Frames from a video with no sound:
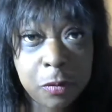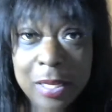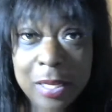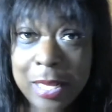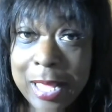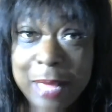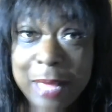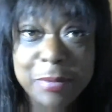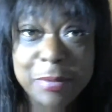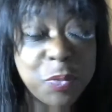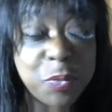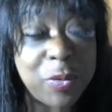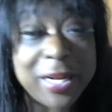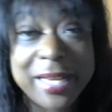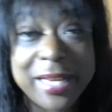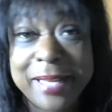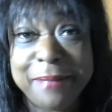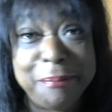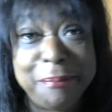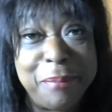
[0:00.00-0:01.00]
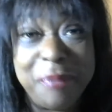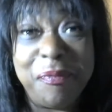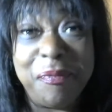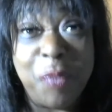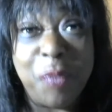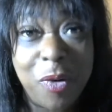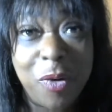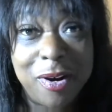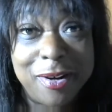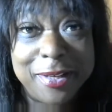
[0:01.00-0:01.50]
I was ready
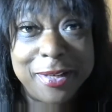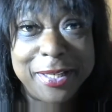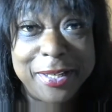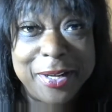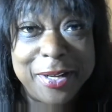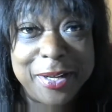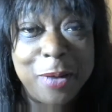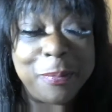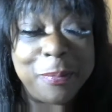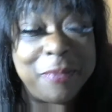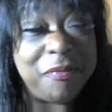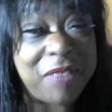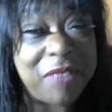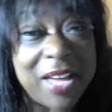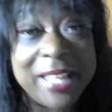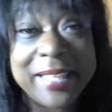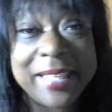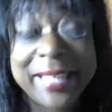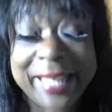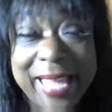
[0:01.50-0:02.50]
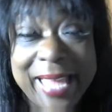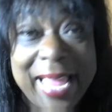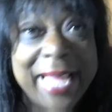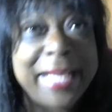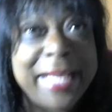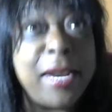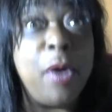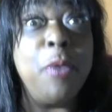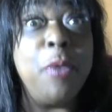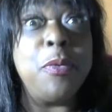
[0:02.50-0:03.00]
before, finally.
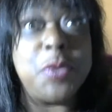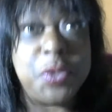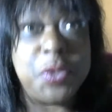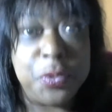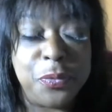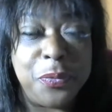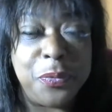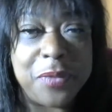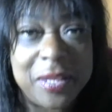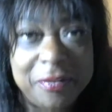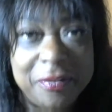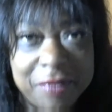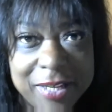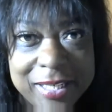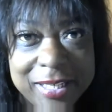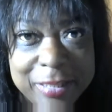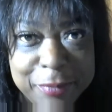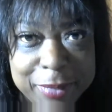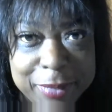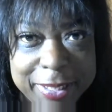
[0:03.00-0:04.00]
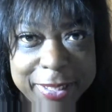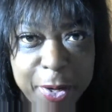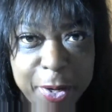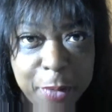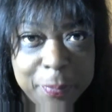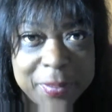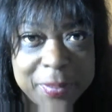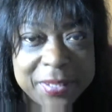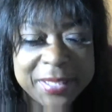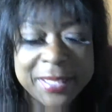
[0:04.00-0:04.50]
8:02, they finally really
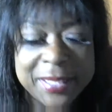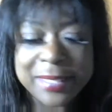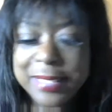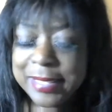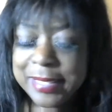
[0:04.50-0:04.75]
opened it.